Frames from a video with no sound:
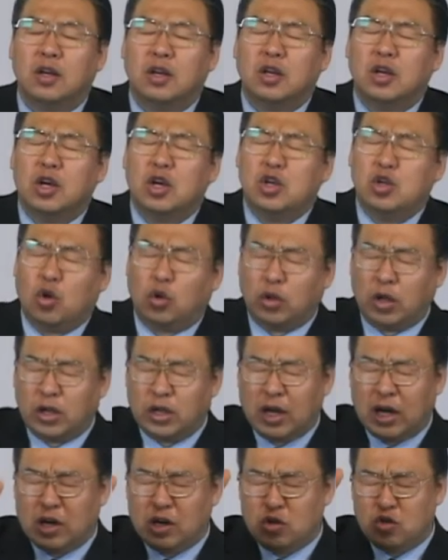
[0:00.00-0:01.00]
his
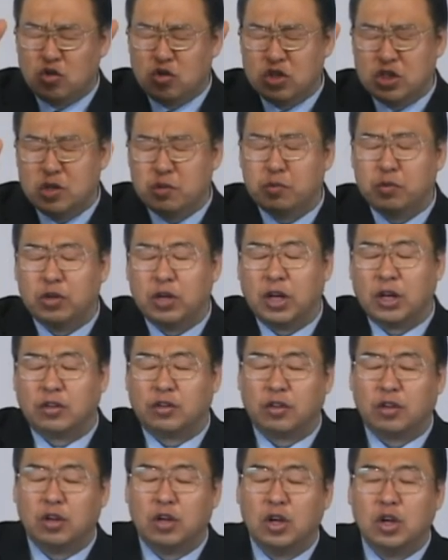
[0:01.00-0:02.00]
time
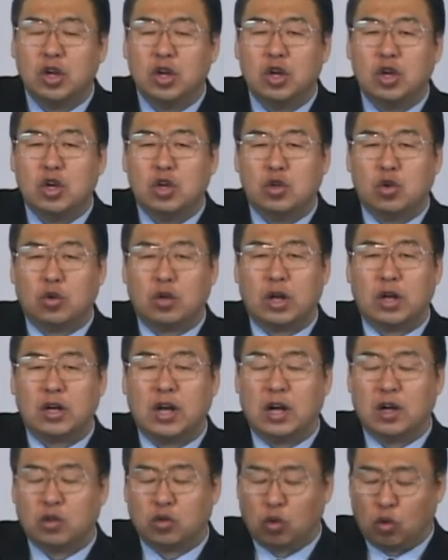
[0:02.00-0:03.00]
and see
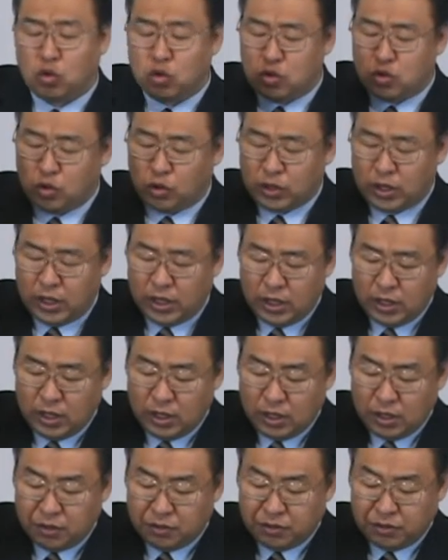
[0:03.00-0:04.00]
that he is
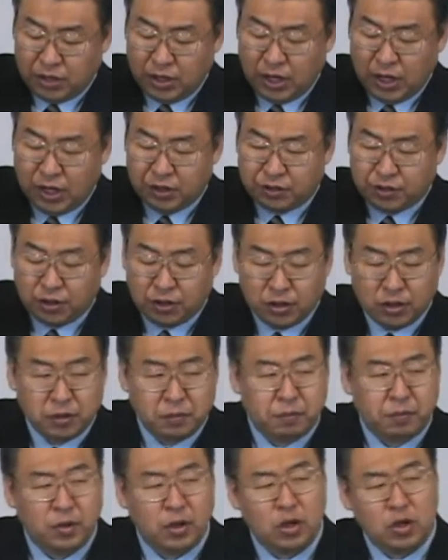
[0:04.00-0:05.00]

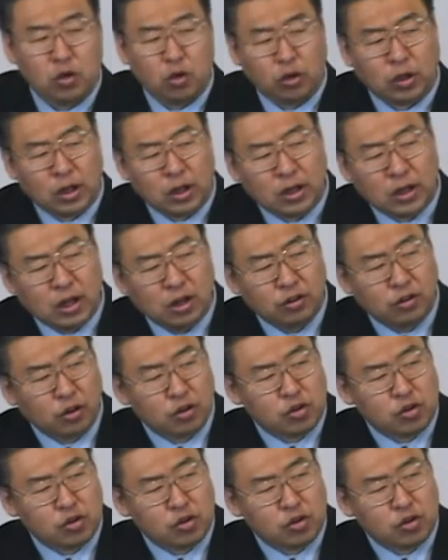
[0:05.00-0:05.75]
completely healed.